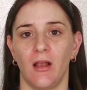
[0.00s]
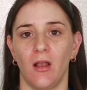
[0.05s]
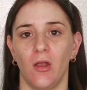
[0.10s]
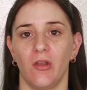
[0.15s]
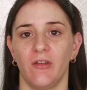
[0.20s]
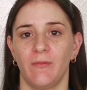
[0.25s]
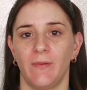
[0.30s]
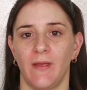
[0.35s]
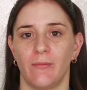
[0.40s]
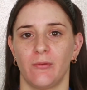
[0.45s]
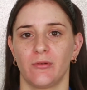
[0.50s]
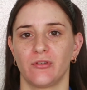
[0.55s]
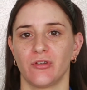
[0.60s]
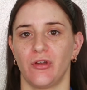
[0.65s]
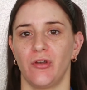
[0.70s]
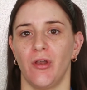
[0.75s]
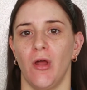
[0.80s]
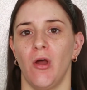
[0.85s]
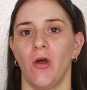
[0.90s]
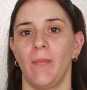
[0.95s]
lot of people
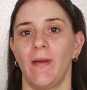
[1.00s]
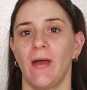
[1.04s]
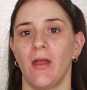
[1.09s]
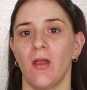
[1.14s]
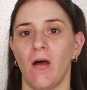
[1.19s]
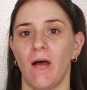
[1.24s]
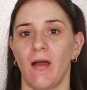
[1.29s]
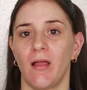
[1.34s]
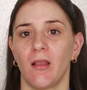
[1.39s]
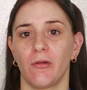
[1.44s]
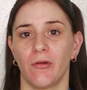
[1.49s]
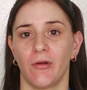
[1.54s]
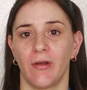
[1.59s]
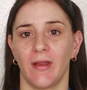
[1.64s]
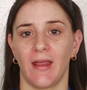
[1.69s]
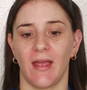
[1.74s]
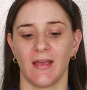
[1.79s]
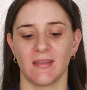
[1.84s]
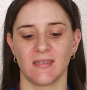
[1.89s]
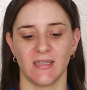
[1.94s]
don't know about
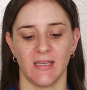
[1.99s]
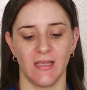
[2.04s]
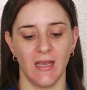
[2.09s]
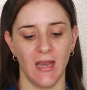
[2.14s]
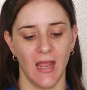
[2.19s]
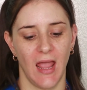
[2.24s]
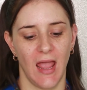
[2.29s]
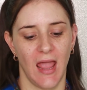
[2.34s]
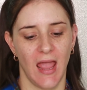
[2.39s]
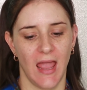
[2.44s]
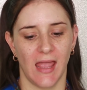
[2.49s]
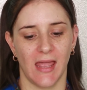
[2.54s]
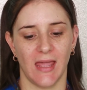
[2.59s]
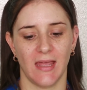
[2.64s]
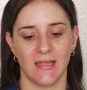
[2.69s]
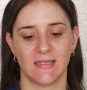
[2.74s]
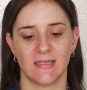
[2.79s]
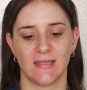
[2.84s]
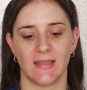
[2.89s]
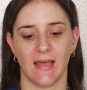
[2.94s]
hyaluronic acid
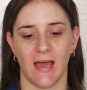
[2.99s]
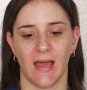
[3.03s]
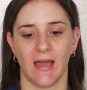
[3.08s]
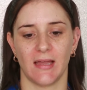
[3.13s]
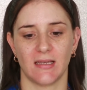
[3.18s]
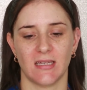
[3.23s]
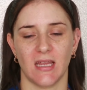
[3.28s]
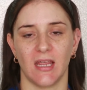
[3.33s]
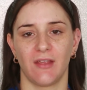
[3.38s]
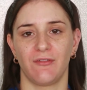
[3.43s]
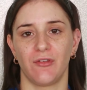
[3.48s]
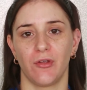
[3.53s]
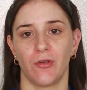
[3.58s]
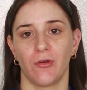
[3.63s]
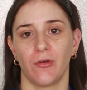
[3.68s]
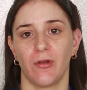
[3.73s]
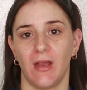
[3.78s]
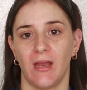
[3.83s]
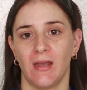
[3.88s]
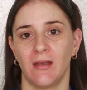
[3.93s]
is that if
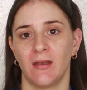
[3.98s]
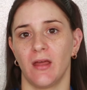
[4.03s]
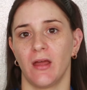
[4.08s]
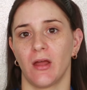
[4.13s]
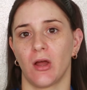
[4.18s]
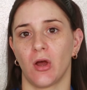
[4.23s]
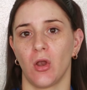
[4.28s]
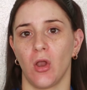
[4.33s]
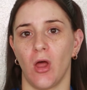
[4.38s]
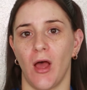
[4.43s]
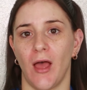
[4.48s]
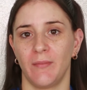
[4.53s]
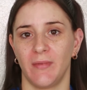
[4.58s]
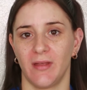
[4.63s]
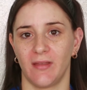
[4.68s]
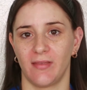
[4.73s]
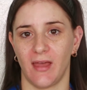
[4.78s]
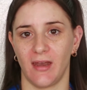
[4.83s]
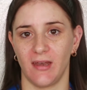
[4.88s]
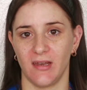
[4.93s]
you're in a
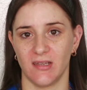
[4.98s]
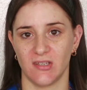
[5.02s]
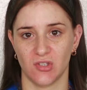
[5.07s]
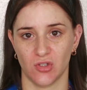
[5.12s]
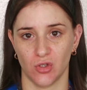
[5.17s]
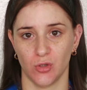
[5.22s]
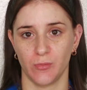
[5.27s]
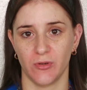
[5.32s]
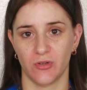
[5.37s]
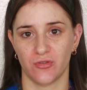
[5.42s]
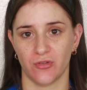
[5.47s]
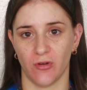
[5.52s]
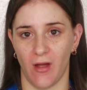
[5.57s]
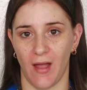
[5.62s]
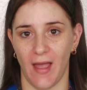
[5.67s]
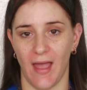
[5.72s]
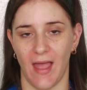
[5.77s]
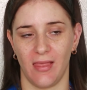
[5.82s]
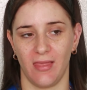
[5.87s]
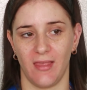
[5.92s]
climate that is super
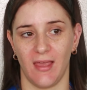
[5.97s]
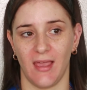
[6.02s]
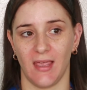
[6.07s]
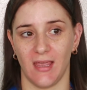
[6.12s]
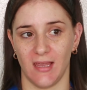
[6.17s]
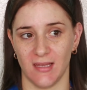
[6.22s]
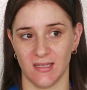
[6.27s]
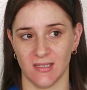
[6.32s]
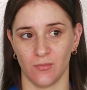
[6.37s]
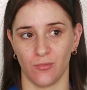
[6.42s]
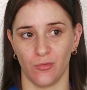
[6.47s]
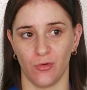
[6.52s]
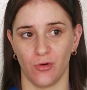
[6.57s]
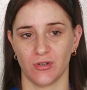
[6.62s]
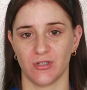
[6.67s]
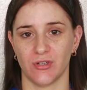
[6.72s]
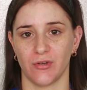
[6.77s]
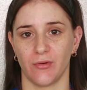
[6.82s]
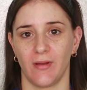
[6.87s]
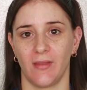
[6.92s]
dry and there isn't
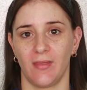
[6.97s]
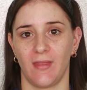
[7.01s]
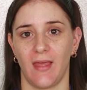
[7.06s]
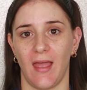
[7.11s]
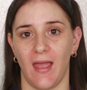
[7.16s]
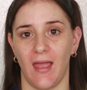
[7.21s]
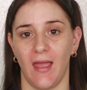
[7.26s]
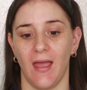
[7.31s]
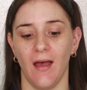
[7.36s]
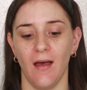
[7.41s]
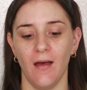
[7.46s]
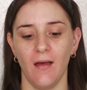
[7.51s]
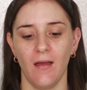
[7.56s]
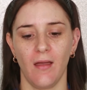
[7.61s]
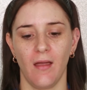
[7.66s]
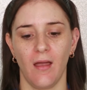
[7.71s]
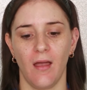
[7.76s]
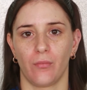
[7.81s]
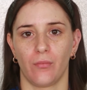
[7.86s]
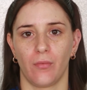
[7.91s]
water in the air,
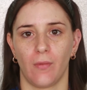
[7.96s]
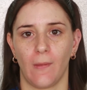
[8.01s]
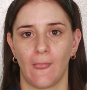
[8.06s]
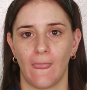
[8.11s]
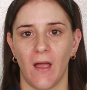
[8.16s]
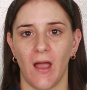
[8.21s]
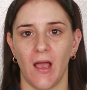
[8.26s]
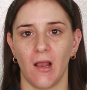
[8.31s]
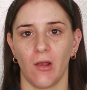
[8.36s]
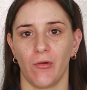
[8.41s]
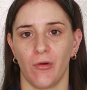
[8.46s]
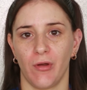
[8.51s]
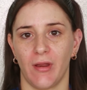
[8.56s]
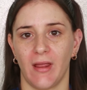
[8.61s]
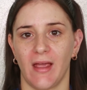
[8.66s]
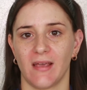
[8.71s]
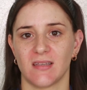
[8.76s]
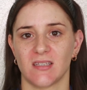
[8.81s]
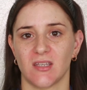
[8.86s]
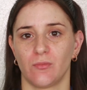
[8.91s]
hyaluronic
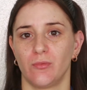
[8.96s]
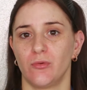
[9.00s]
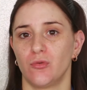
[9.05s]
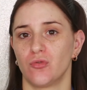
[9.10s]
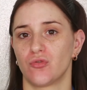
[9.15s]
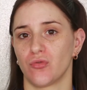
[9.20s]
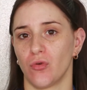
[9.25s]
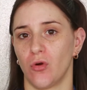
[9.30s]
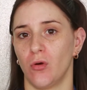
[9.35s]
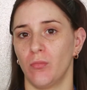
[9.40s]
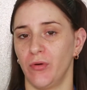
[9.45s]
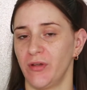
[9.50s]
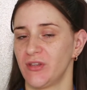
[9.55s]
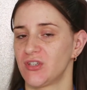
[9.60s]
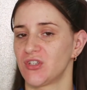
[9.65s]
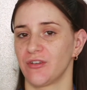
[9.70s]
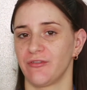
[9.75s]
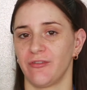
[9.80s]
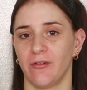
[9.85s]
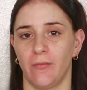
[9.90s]
acid will draw
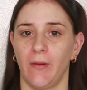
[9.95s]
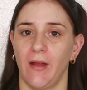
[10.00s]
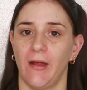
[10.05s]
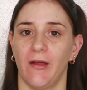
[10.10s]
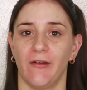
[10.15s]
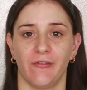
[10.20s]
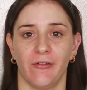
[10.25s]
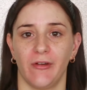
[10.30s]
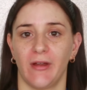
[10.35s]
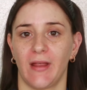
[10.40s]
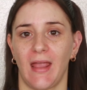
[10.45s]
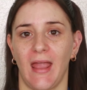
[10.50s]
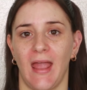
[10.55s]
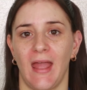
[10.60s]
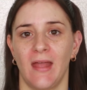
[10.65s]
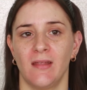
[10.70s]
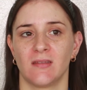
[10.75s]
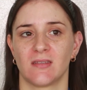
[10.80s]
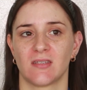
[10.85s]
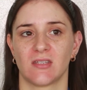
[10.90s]
moisture from wherever it
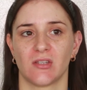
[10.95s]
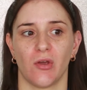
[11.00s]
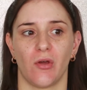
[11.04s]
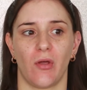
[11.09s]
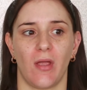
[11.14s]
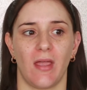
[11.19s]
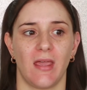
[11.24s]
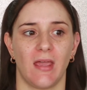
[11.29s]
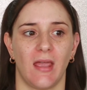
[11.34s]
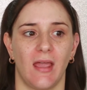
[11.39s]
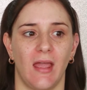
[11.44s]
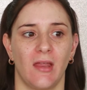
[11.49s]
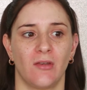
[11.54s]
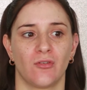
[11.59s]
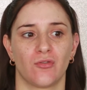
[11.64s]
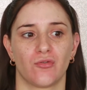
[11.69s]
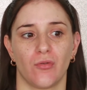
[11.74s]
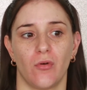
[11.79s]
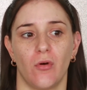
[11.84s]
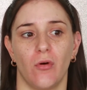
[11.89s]
can, so it can
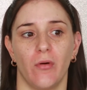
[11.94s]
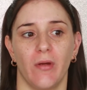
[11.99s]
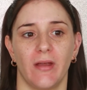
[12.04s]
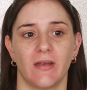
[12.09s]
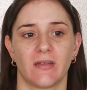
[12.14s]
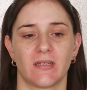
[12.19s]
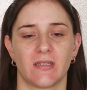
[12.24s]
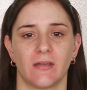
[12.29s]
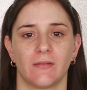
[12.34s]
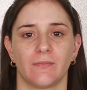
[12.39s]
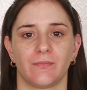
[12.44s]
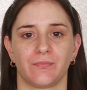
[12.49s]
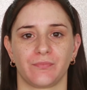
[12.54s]
draw it